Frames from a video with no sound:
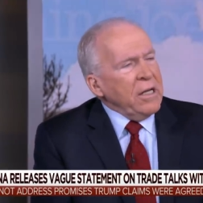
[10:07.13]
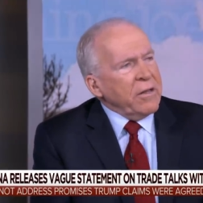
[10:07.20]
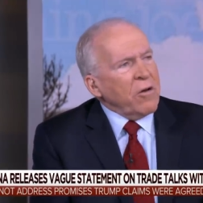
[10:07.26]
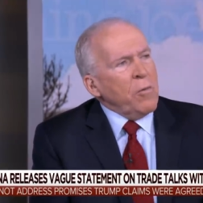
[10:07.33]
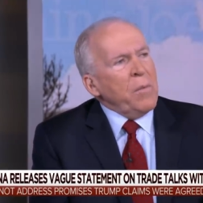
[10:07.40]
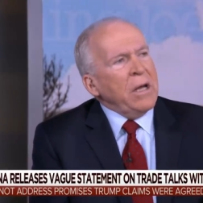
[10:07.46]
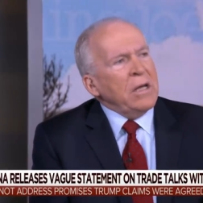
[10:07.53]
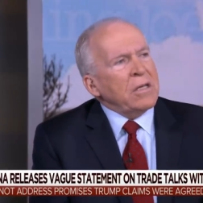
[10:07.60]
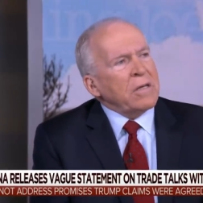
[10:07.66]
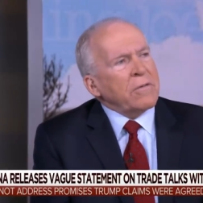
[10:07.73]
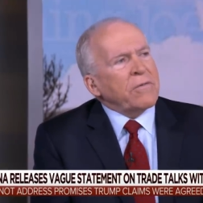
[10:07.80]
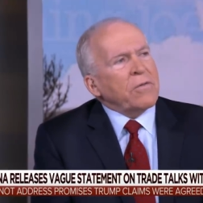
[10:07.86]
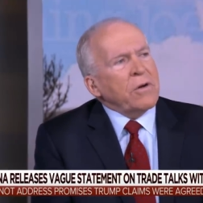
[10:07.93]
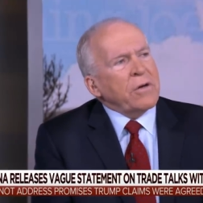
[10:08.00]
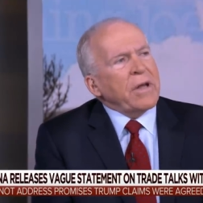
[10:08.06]
There are many
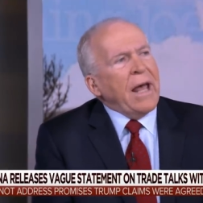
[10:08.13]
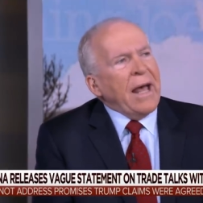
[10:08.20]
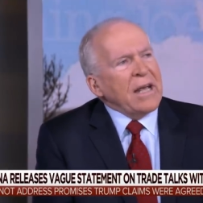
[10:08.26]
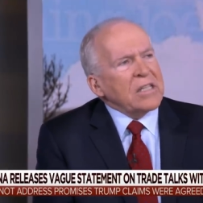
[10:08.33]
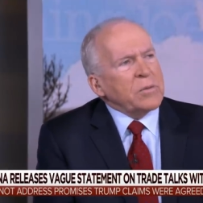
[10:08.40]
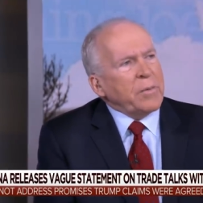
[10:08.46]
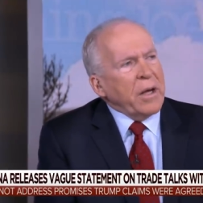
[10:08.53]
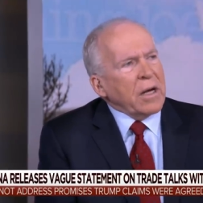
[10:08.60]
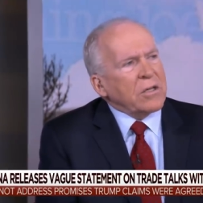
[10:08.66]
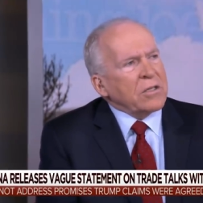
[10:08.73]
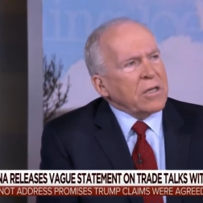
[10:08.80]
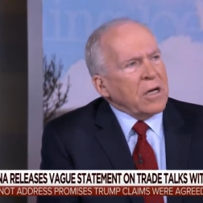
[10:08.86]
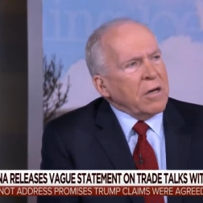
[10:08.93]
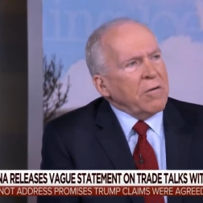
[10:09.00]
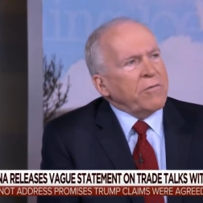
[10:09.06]
different
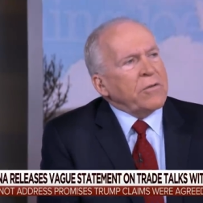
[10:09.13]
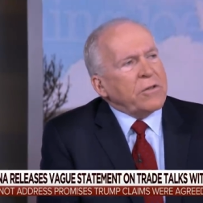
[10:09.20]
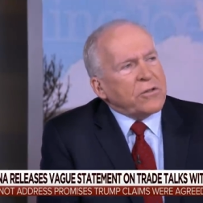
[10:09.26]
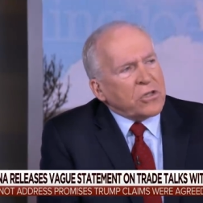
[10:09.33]
aspects of